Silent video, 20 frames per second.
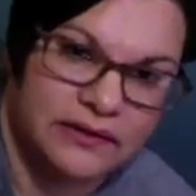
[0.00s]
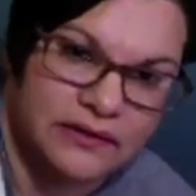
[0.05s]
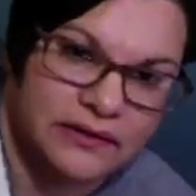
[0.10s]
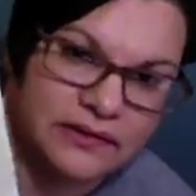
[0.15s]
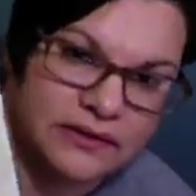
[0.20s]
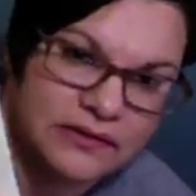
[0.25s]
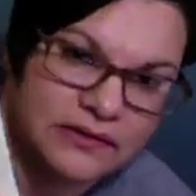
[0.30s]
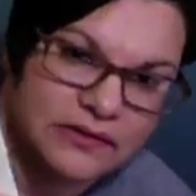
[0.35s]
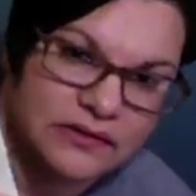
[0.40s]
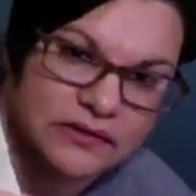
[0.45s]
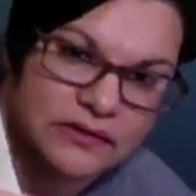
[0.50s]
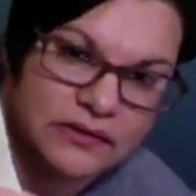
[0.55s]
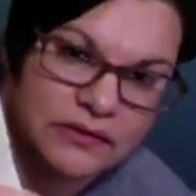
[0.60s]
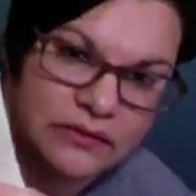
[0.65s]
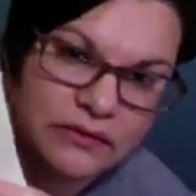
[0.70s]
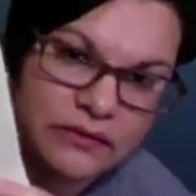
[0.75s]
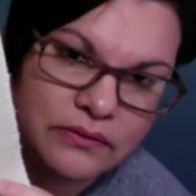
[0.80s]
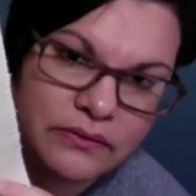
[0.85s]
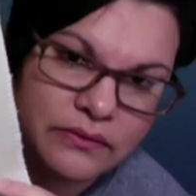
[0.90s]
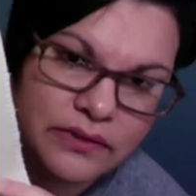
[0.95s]
it's
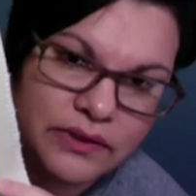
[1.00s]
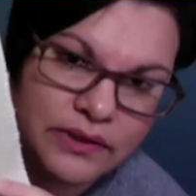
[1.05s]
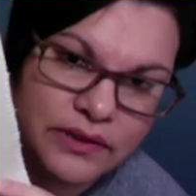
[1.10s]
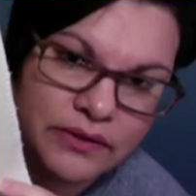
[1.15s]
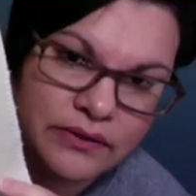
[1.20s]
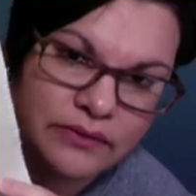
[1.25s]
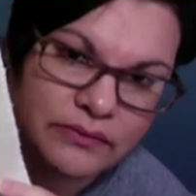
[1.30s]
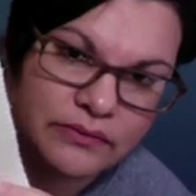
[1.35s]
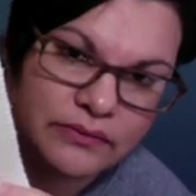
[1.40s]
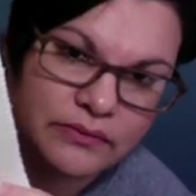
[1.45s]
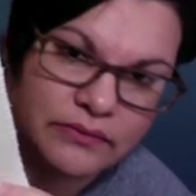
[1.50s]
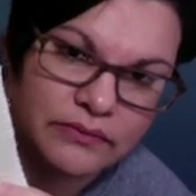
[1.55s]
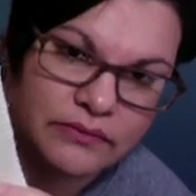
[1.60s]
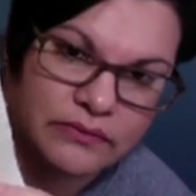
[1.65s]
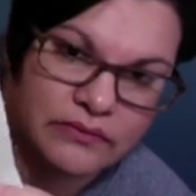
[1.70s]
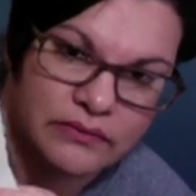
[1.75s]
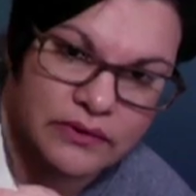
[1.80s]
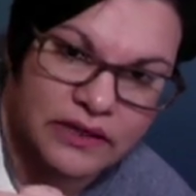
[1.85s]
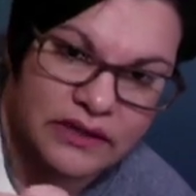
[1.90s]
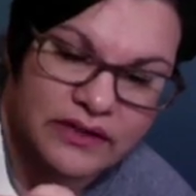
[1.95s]
so cute.
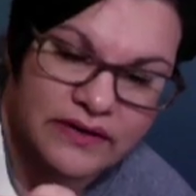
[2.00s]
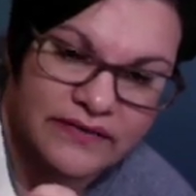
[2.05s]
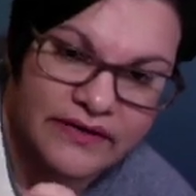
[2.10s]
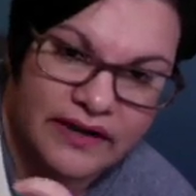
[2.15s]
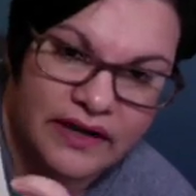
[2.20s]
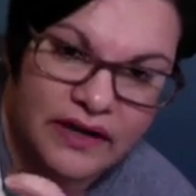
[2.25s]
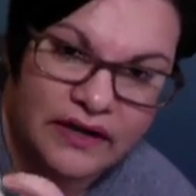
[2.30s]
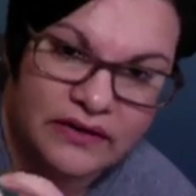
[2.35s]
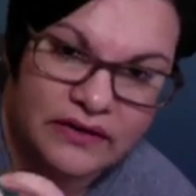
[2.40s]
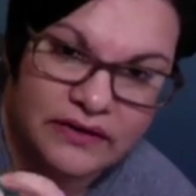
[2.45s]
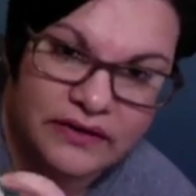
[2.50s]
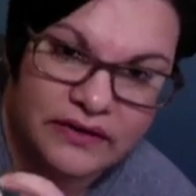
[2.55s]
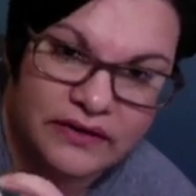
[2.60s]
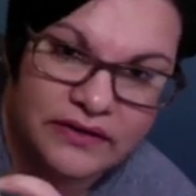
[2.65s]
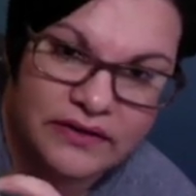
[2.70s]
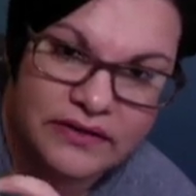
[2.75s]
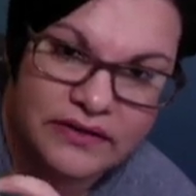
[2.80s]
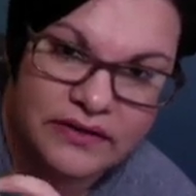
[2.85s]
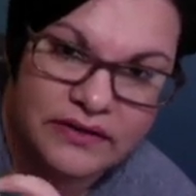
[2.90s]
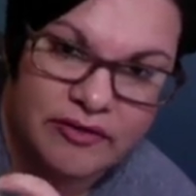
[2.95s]
I love the
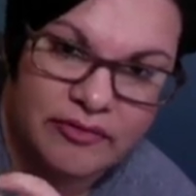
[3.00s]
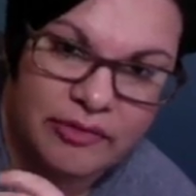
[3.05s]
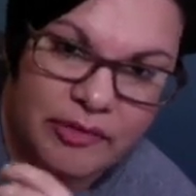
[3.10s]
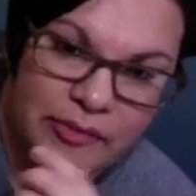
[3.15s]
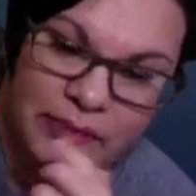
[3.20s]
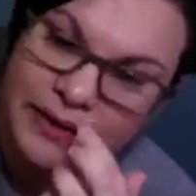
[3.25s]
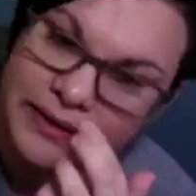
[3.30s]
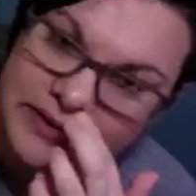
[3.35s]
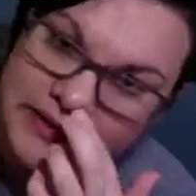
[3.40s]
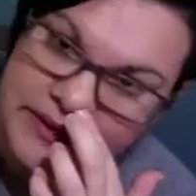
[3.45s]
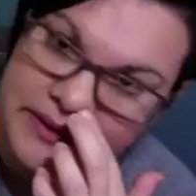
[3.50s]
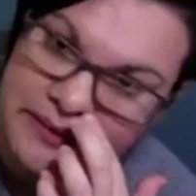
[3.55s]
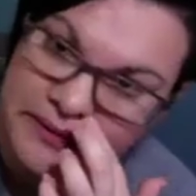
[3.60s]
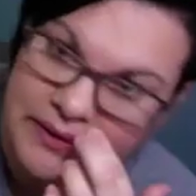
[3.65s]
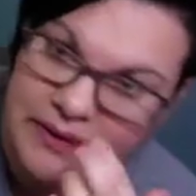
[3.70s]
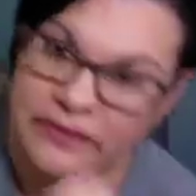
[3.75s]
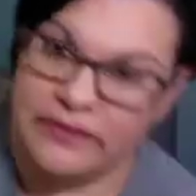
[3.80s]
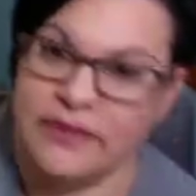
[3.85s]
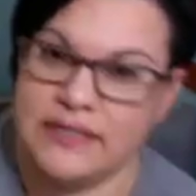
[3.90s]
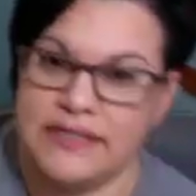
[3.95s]
colors. I've been bouncing
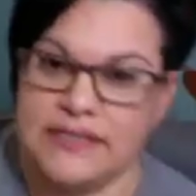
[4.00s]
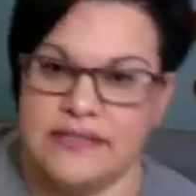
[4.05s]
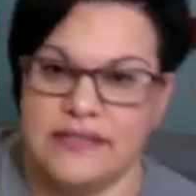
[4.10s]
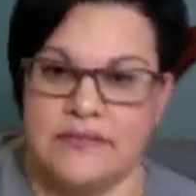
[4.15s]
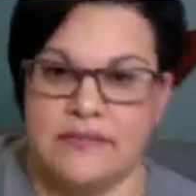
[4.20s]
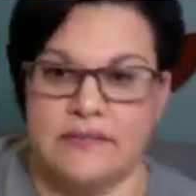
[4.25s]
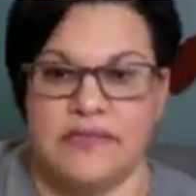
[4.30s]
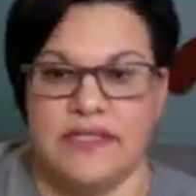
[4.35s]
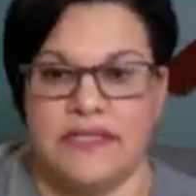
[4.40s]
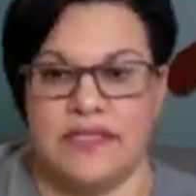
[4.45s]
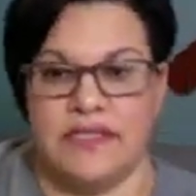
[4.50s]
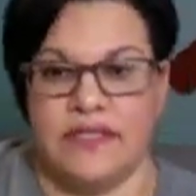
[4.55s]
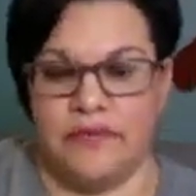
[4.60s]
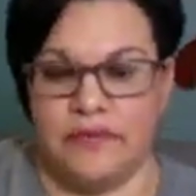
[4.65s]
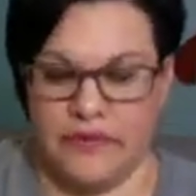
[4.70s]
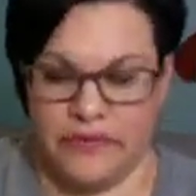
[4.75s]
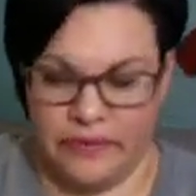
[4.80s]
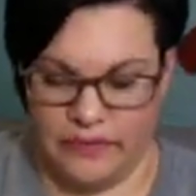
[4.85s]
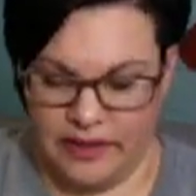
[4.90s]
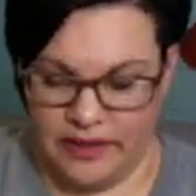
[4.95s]
around because stitching
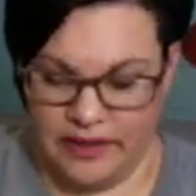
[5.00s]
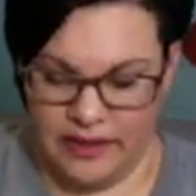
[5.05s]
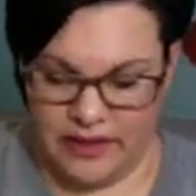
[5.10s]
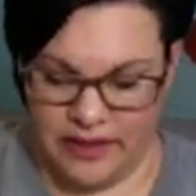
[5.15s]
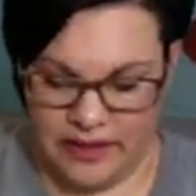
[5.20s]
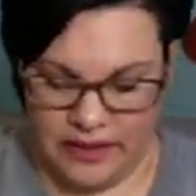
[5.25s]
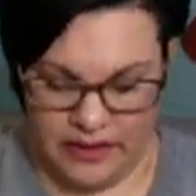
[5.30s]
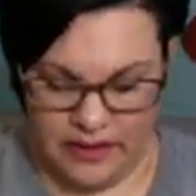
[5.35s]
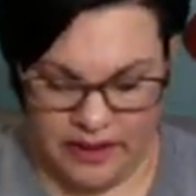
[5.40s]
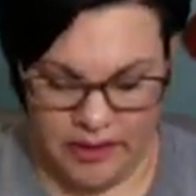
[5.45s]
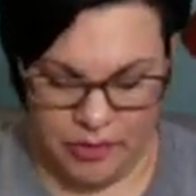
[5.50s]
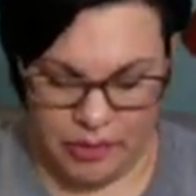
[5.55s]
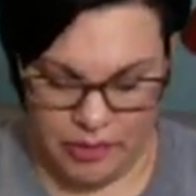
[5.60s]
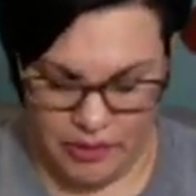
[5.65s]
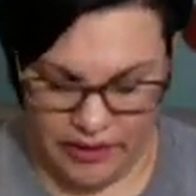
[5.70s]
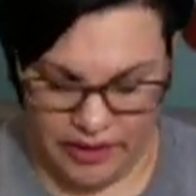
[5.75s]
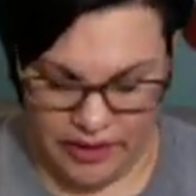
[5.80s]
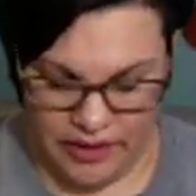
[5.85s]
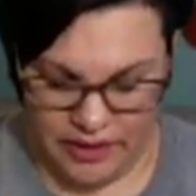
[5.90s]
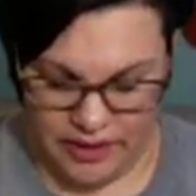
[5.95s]
with green kind of got
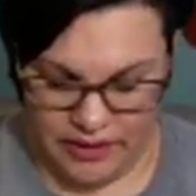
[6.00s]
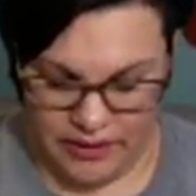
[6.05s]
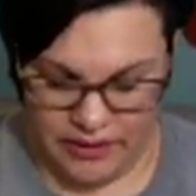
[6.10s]
boring,